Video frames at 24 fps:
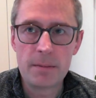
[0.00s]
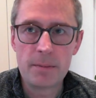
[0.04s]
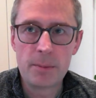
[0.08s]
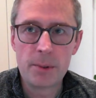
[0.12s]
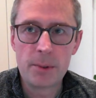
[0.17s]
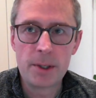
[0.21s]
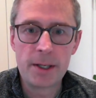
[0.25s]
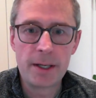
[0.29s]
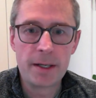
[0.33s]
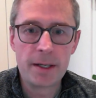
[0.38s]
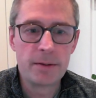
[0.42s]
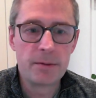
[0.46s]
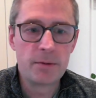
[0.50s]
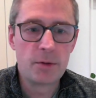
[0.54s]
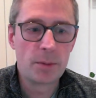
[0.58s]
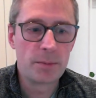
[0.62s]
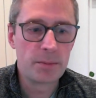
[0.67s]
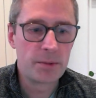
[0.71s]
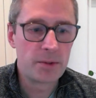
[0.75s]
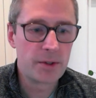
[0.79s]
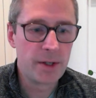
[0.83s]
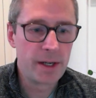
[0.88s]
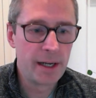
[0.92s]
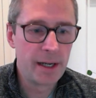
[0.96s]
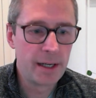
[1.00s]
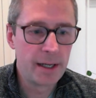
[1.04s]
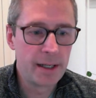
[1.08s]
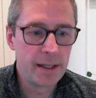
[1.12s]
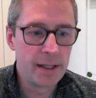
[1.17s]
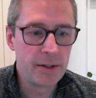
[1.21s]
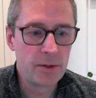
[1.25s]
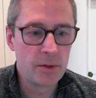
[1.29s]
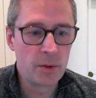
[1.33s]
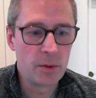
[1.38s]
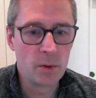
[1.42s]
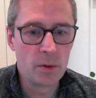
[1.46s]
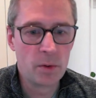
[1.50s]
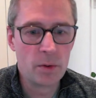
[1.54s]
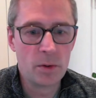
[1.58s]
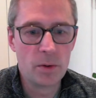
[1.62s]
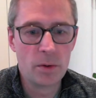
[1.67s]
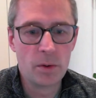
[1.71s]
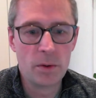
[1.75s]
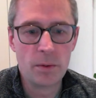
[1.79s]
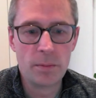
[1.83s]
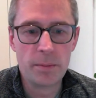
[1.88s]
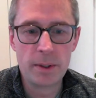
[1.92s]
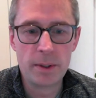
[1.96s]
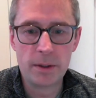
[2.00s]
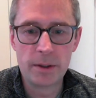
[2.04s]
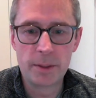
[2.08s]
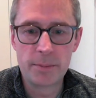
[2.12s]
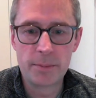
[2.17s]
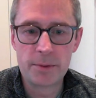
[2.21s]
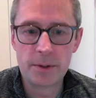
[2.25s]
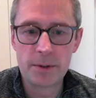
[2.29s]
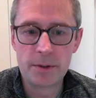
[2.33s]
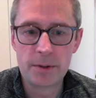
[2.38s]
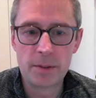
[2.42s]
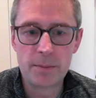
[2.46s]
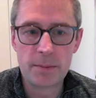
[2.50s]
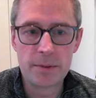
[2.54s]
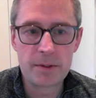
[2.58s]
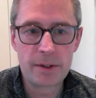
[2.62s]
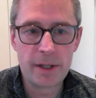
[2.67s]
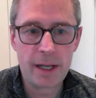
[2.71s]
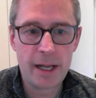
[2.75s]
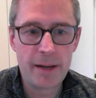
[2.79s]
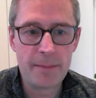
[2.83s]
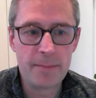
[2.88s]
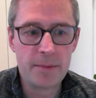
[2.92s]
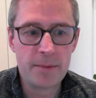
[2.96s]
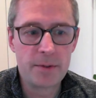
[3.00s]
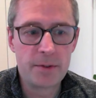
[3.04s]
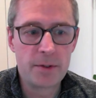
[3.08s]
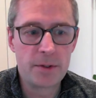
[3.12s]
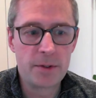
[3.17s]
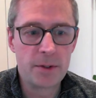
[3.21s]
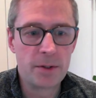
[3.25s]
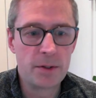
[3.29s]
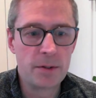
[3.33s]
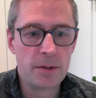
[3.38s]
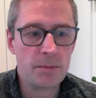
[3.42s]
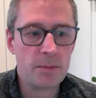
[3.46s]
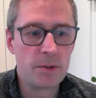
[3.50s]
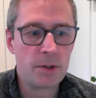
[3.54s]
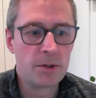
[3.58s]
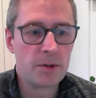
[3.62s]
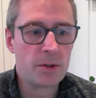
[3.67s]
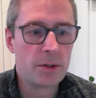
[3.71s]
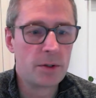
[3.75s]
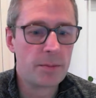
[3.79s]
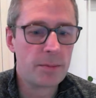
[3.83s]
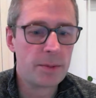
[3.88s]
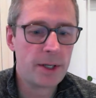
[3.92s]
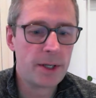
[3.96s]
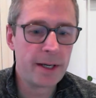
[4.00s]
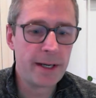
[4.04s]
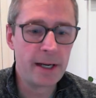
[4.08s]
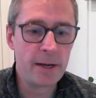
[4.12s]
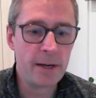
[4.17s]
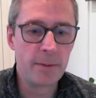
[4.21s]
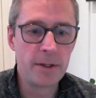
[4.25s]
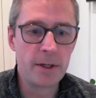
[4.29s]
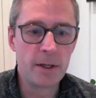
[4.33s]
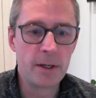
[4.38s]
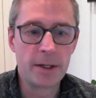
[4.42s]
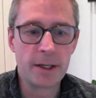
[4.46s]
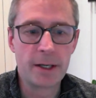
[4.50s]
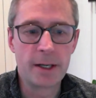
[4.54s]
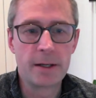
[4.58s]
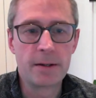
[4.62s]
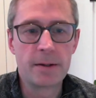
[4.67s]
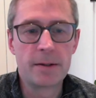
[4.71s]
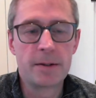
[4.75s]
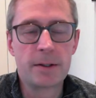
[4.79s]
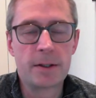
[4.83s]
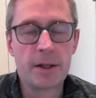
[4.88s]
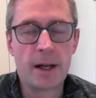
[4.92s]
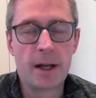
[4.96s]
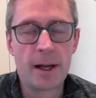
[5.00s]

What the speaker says: putting in dropped ceilings or build ups on top of slabs to sort of, particularly when you're looking at